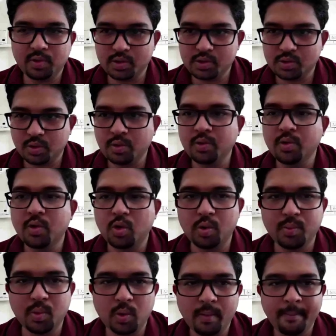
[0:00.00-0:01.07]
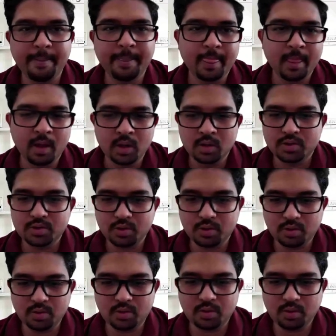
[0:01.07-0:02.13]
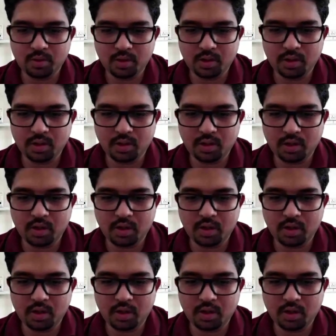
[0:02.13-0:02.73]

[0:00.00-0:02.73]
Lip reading: 54 is your HOMO. So